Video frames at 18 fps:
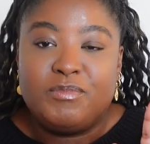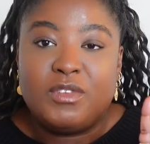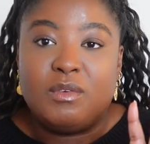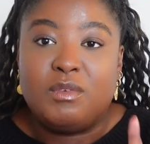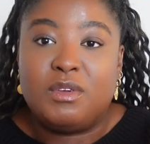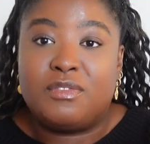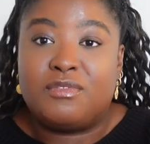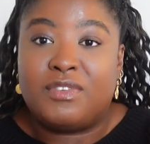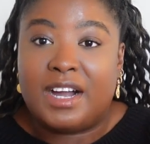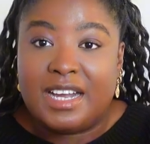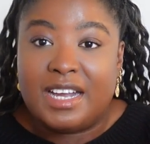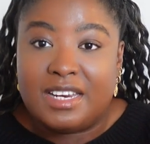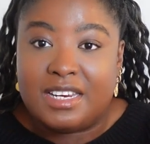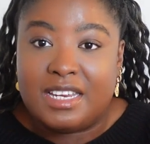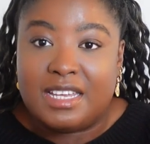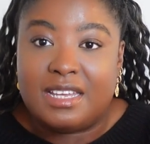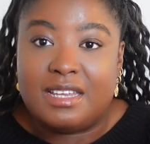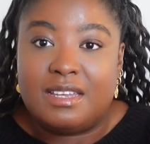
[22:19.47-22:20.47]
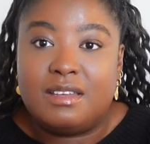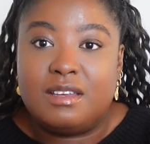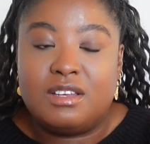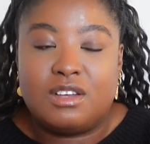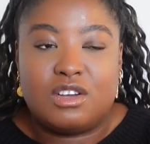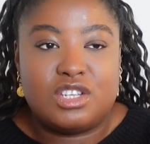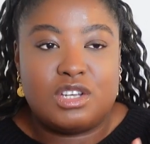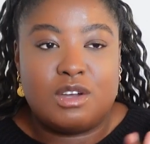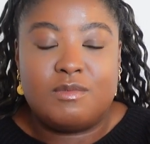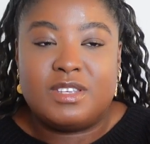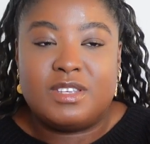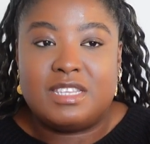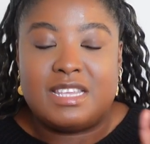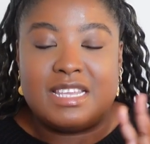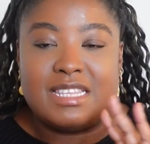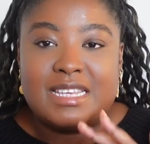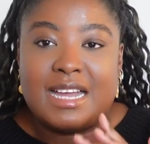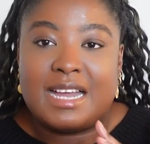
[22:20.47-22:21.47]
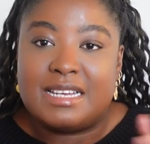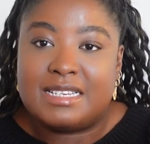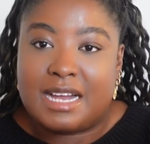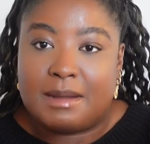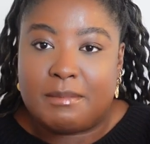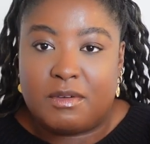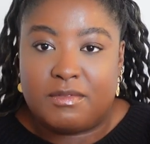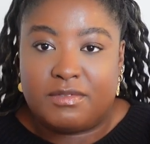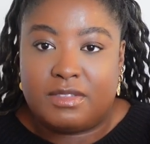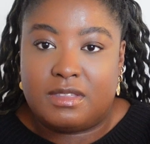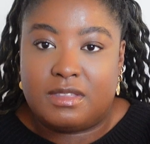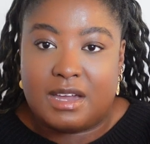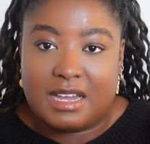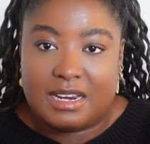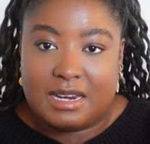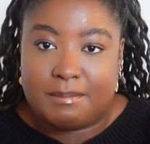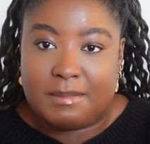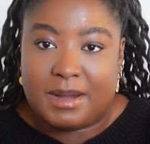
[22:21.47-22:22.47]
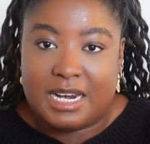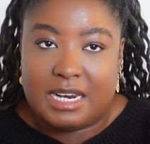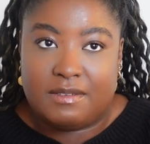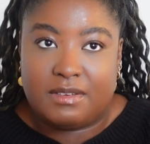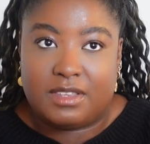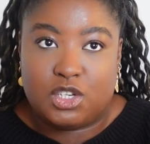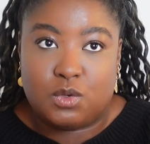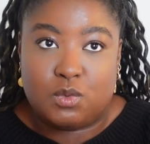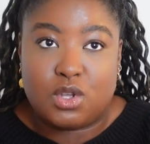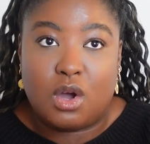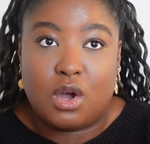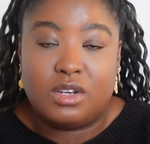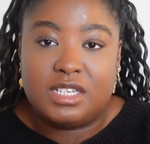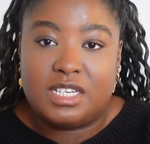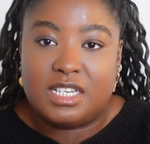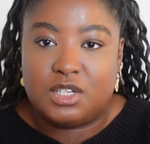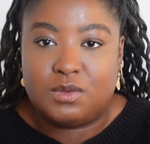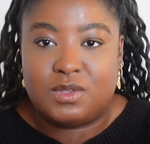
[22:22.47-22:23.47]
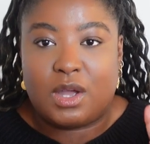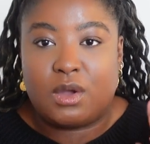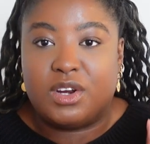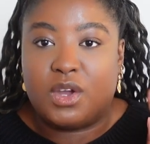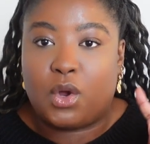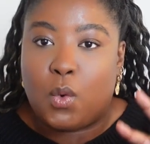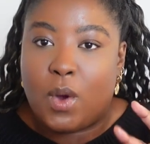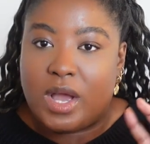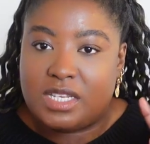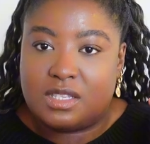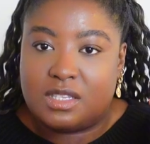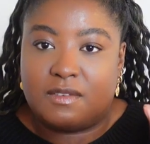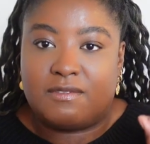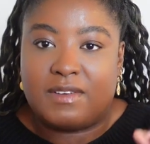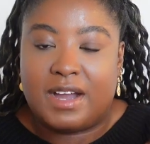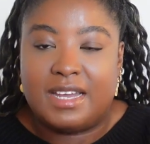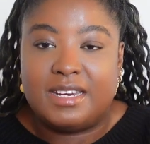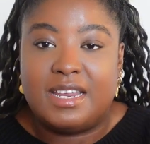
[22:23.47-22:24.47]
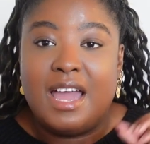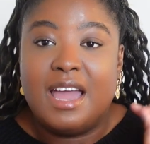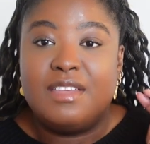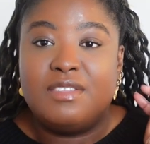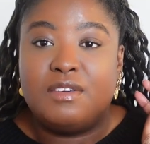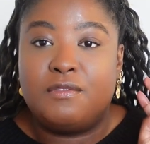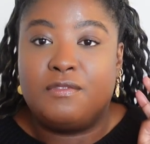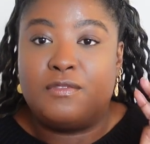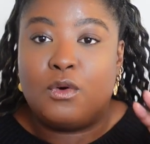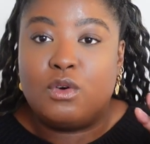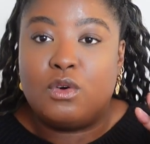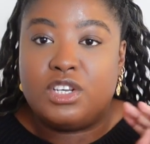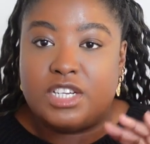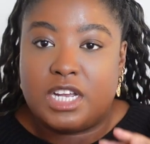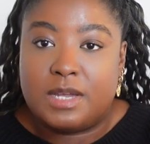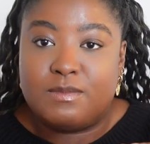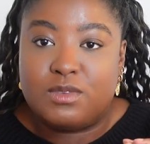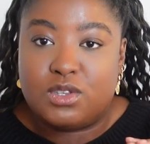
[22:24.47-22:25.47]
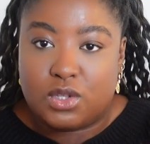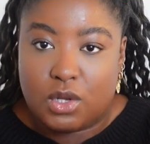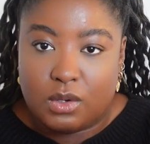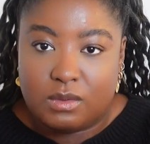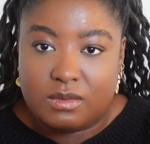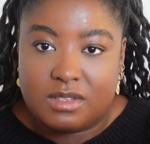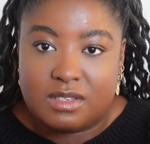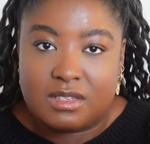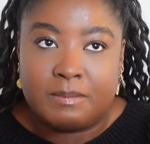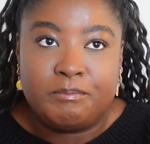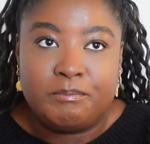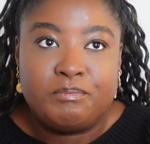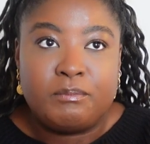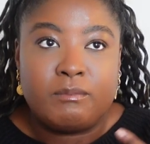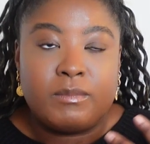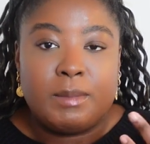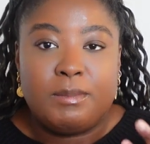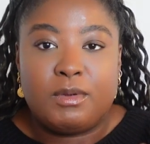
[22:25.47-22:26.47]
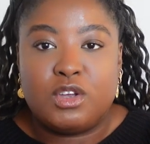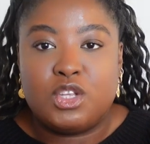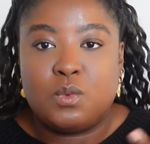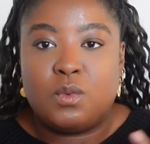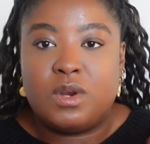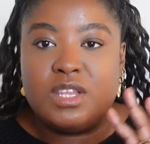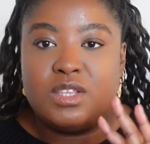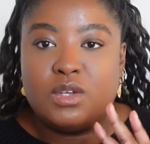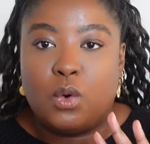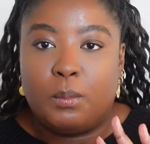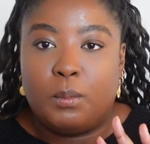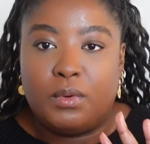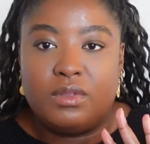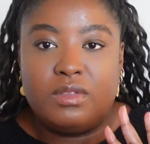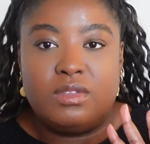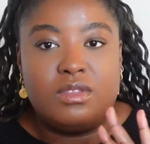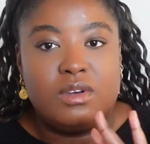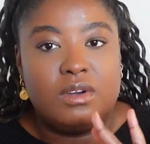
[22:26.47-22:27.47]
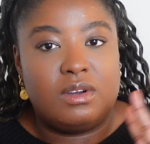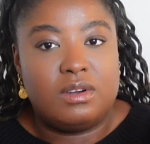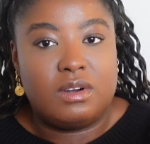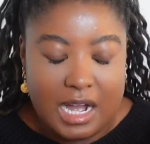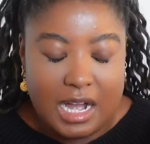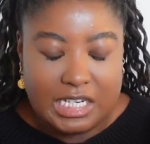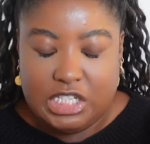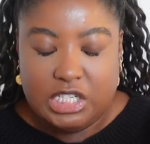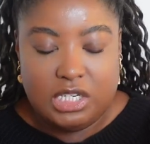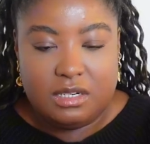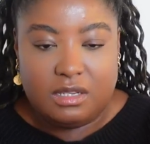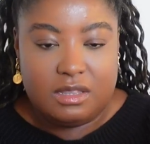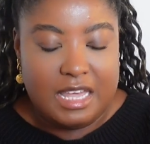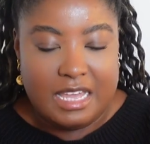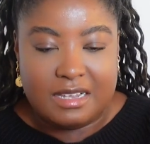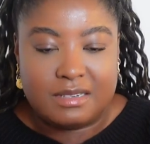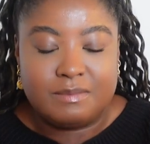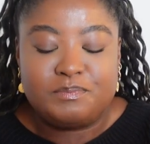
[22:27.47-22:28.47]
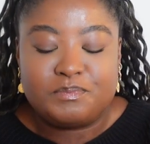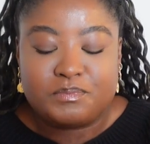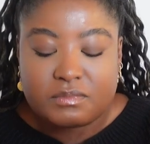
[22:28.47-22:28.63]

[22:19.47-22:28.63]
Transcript: we finally, because obviously the entire time of Ballad, she was hunting, she was like on a quest to find the 4 gemstones because they wanted to open the archer thing,